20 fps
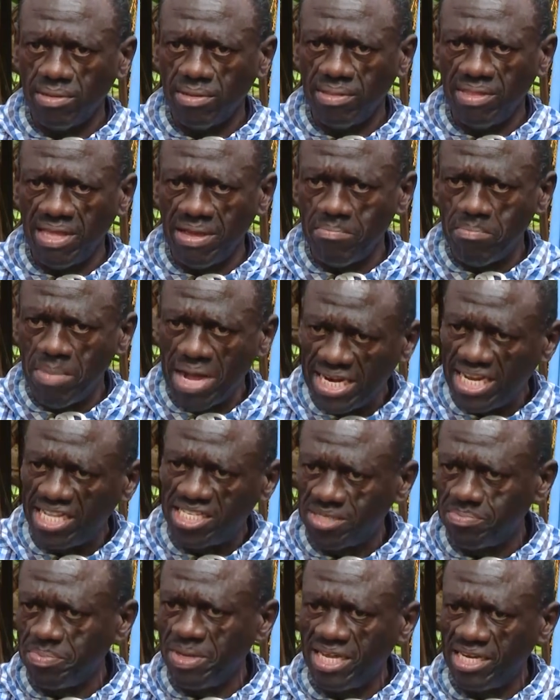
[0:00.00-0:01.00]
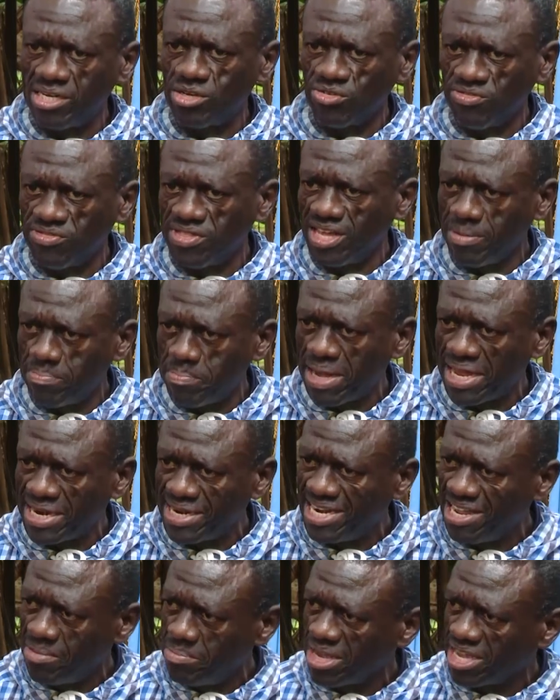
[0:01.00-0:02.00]
the management of the
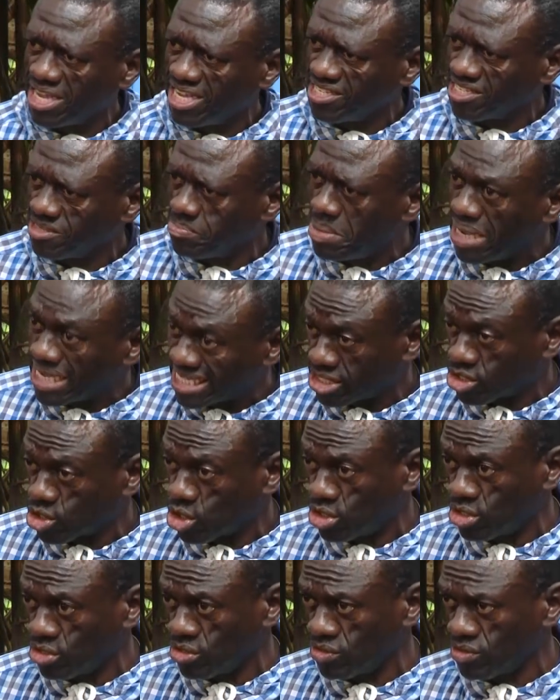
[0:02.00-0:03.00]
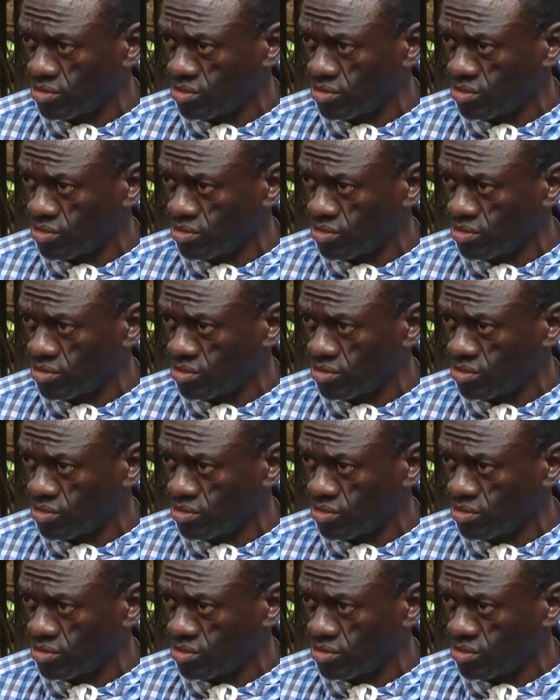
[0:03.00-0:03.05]
pandemic is based on.